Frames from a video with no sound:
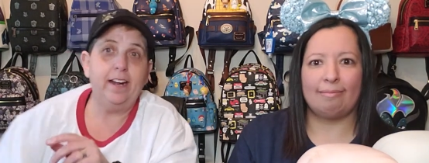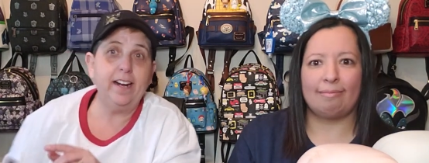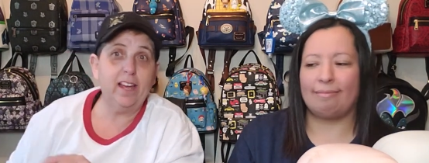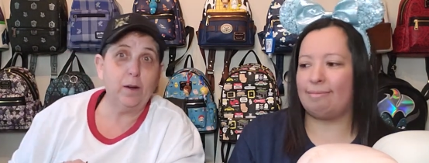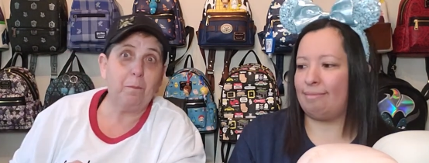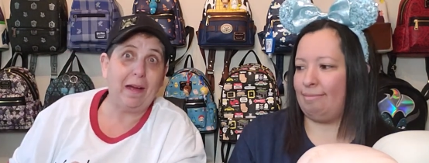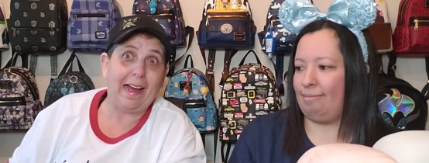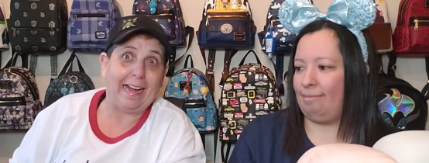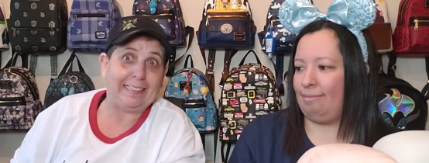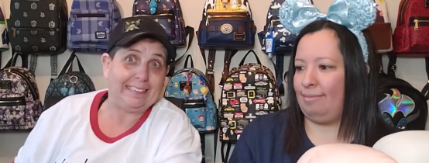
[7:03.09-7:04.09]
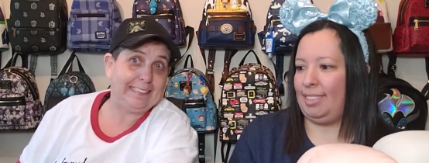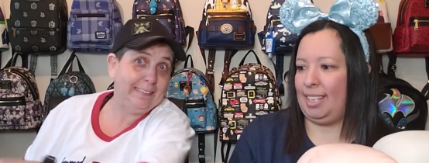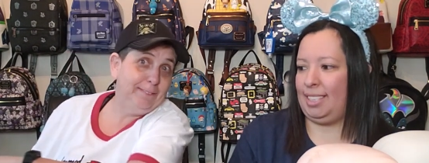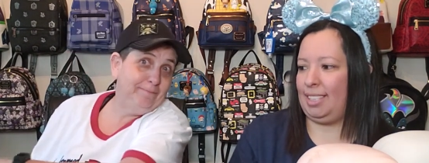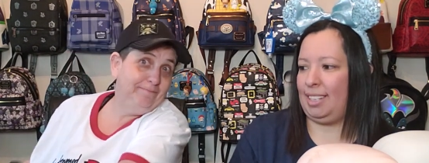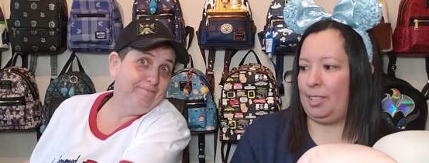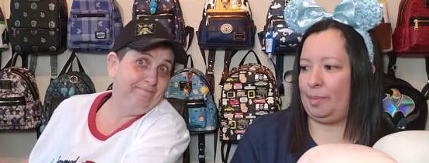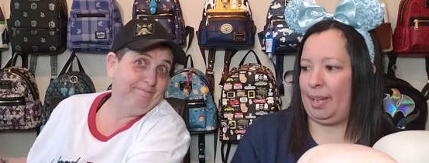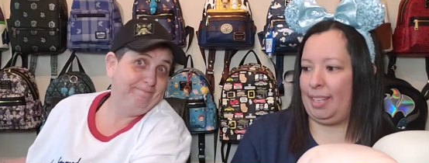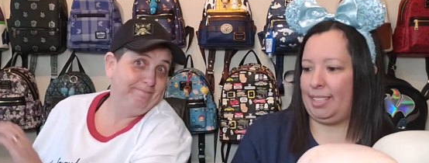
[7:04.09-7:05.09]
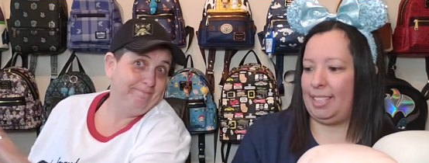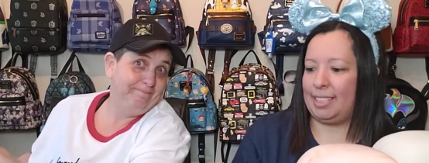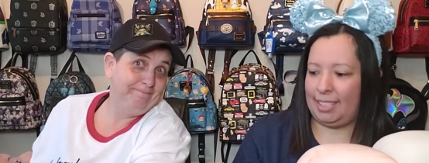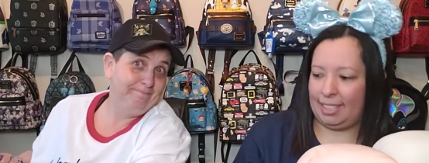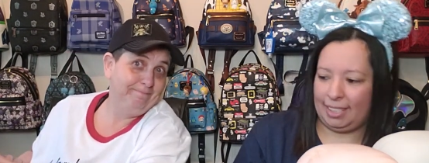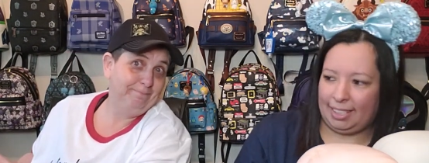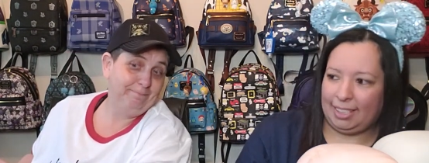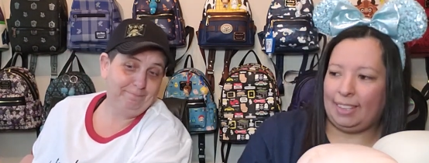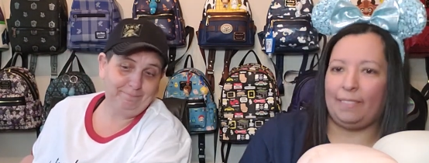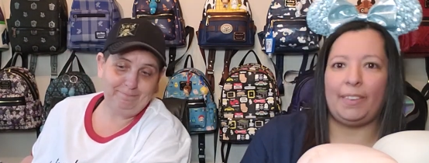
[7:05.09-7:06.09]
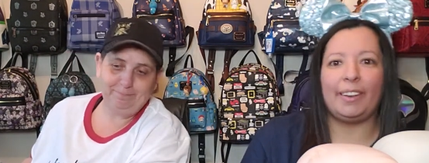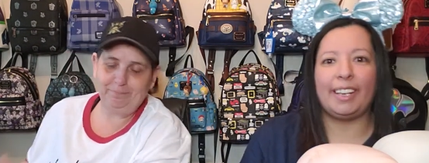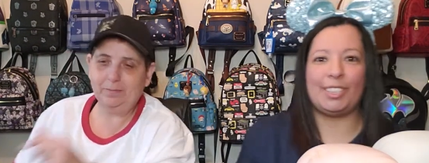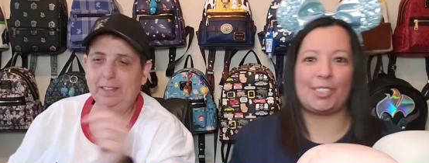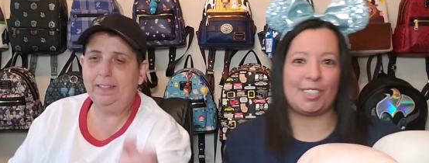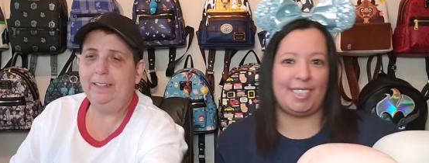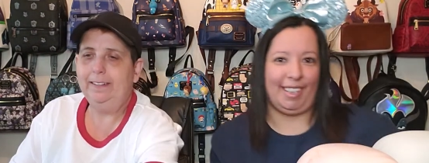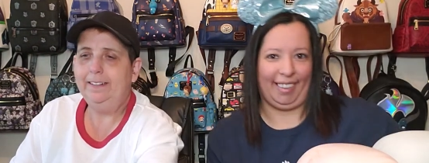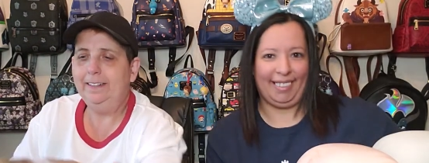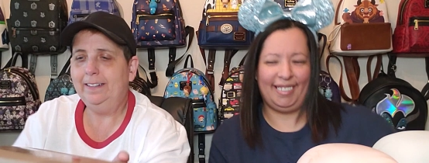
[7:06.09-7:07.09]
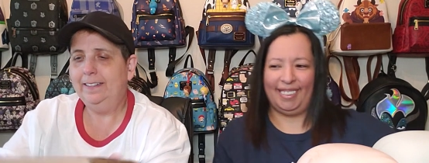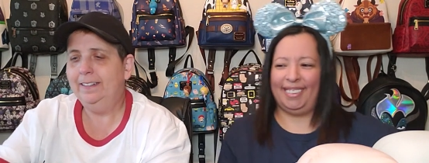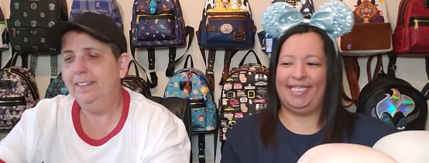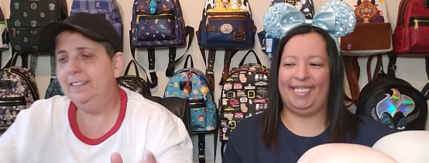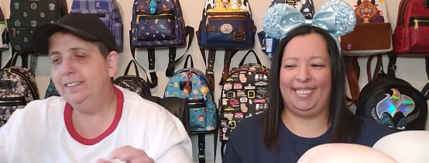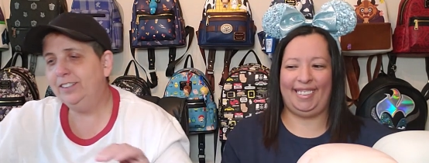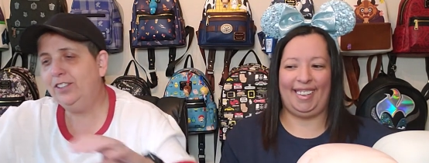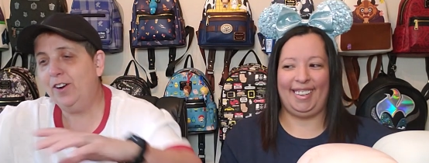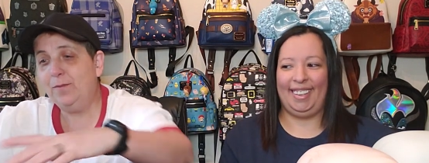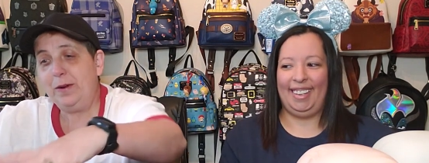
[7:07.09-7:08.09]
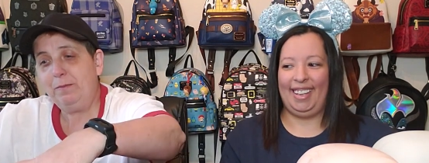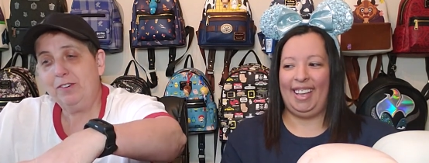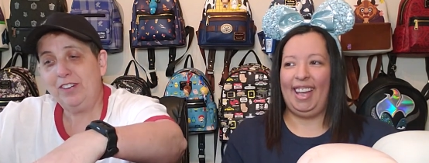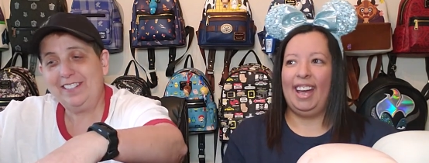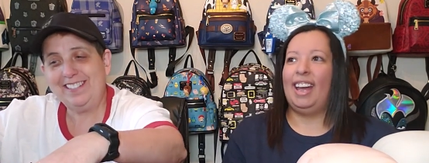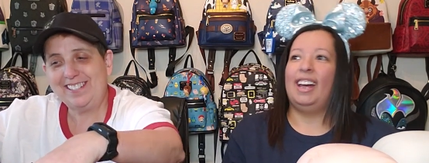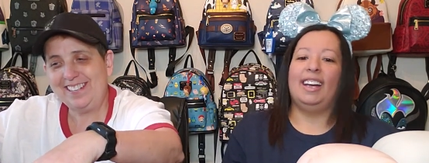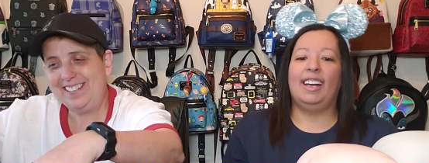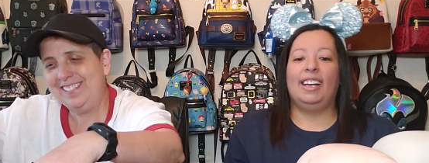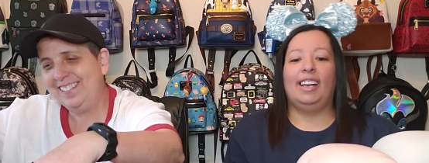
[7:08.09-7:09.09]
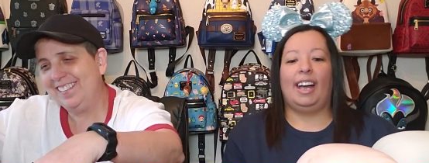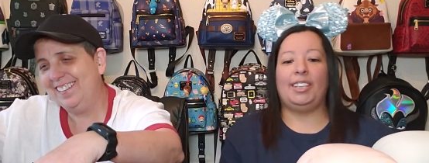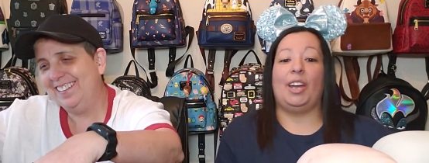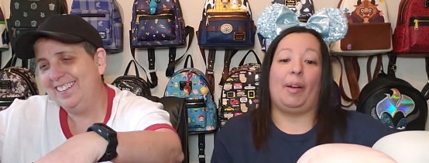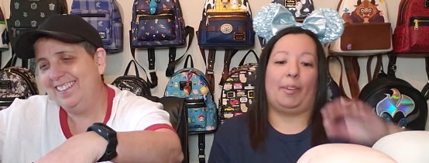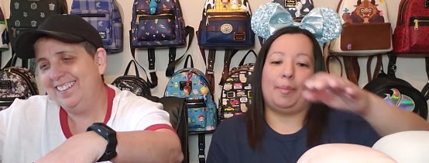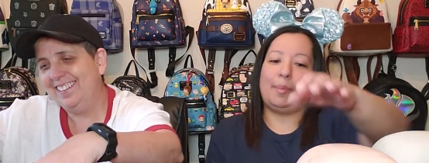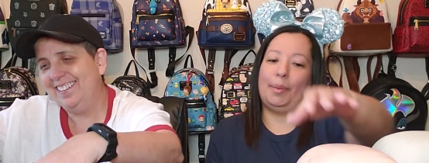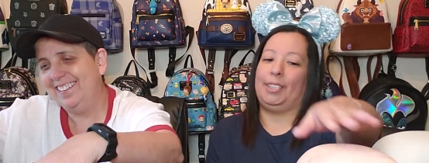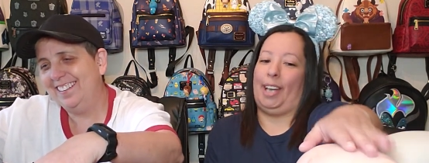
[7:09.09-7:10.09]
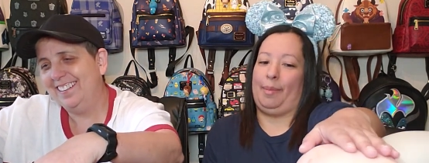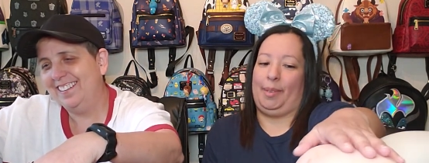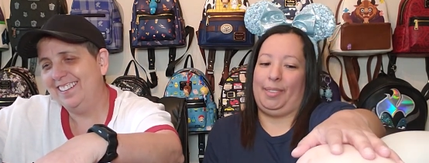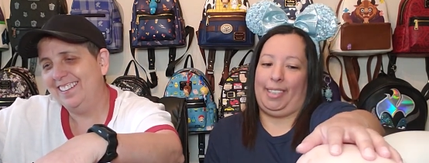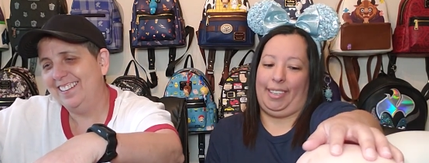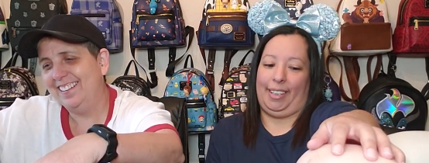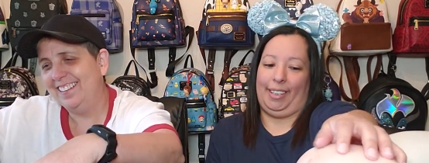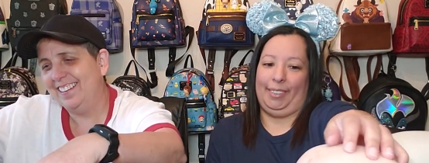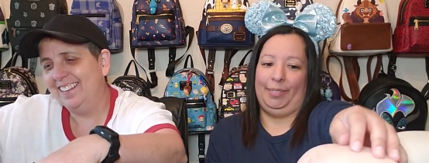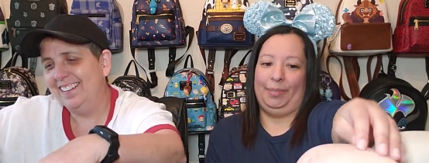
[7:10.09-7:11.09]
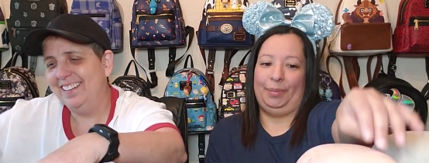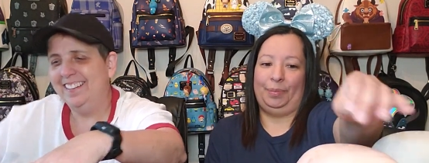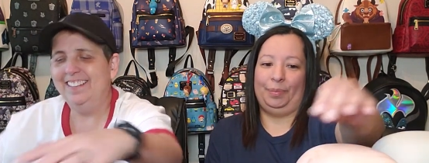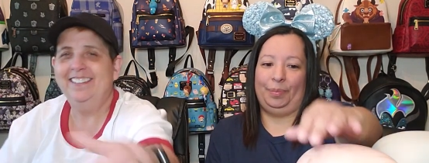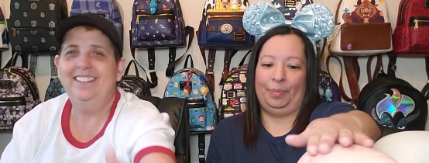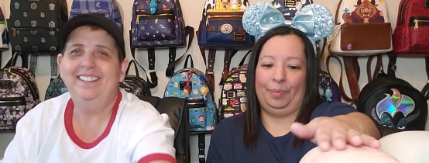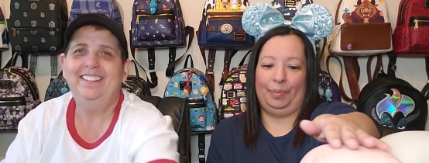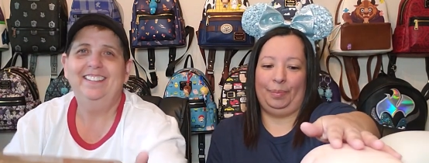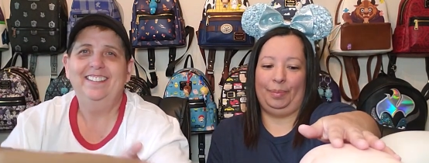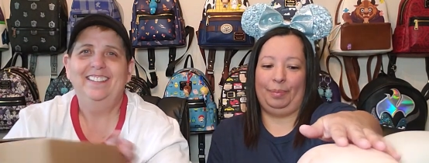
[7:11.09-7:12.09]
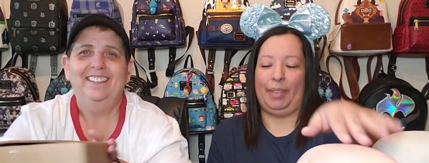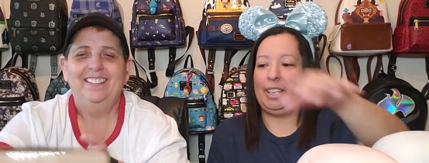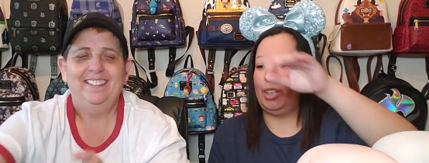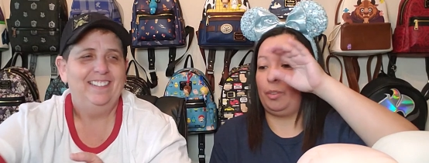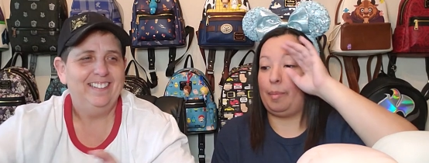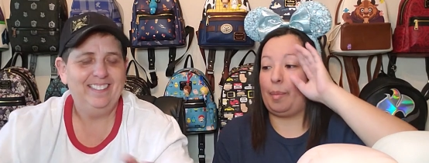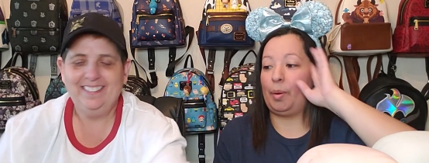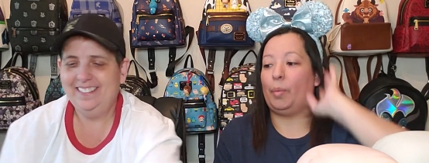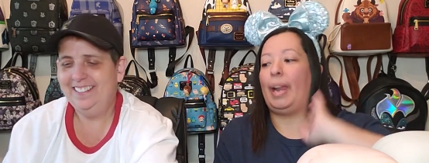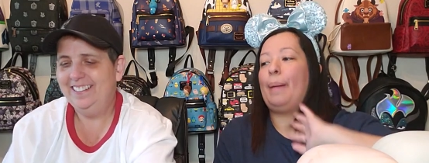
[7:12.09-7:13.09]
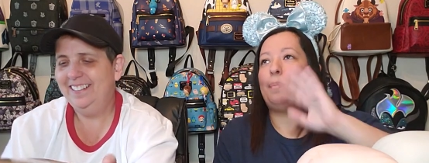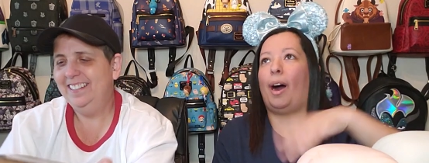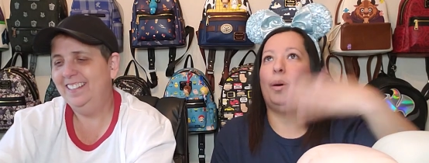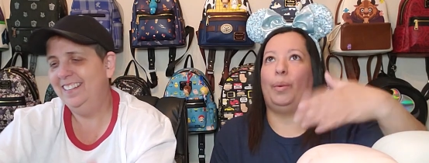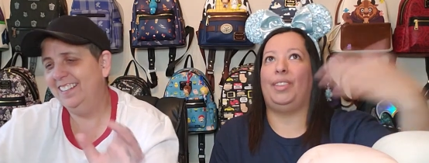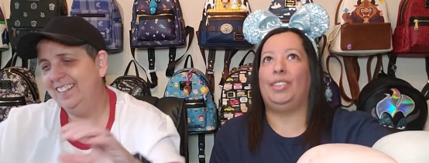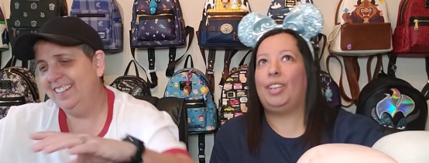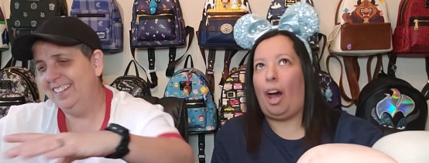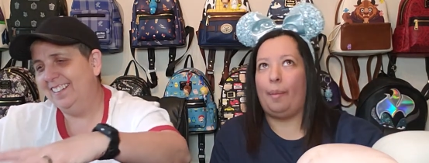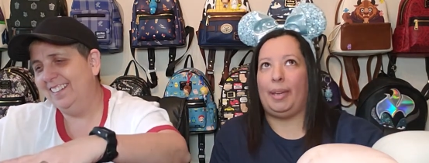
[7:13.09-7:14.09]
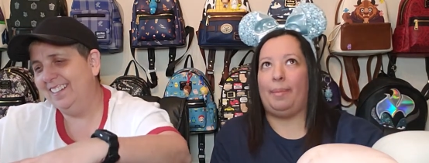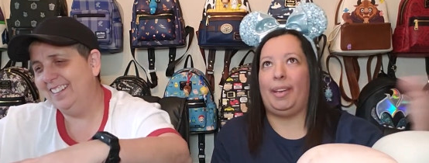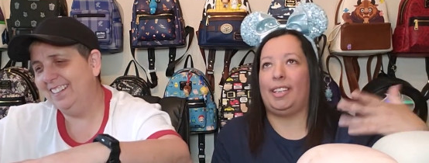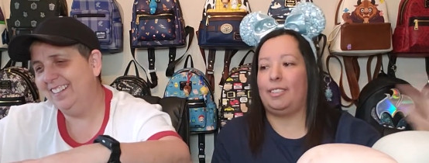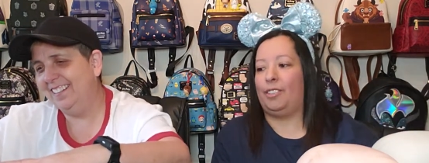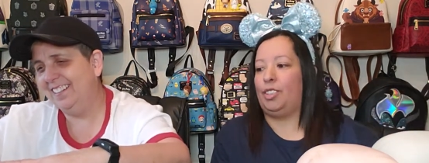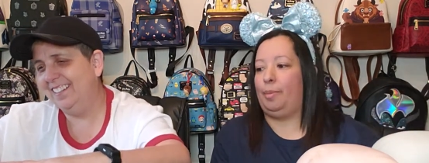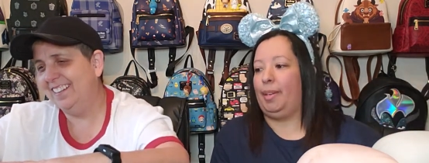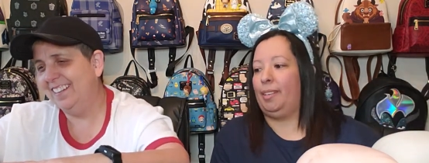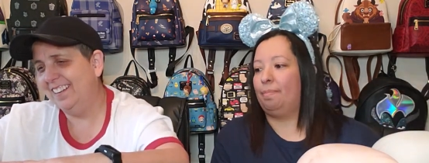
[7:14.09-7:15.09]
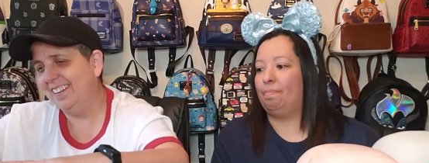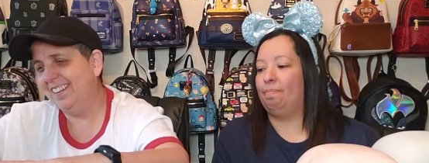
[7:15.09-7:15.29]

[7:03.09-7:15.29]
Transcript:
Speaker 1: Another box. That is another box. That's very interesting. You don't remember what this is? No, I remember Dobby was in there. But I don't remember what I bought with Dobby because of the shipping.